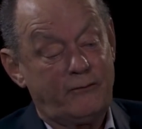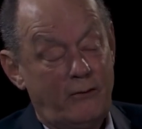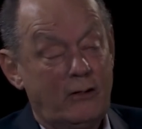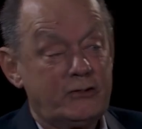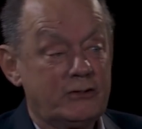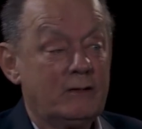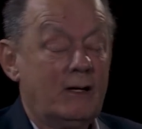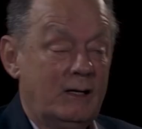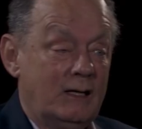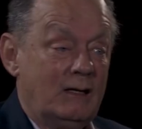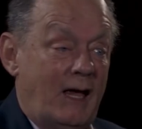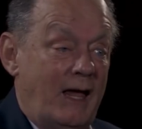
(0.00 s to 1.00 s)
function,
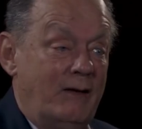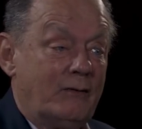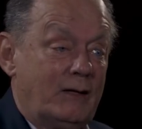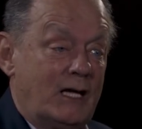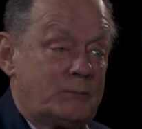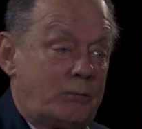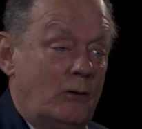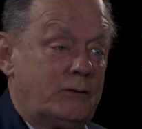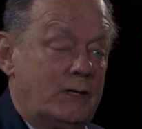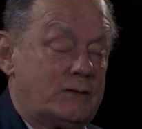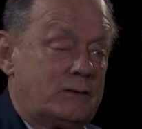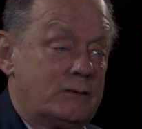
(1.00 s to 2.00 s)
even as
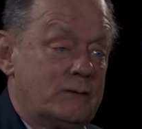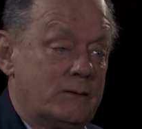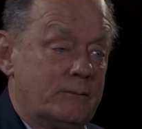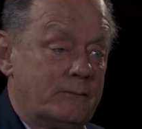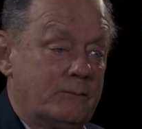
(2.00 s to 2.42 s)
protesters.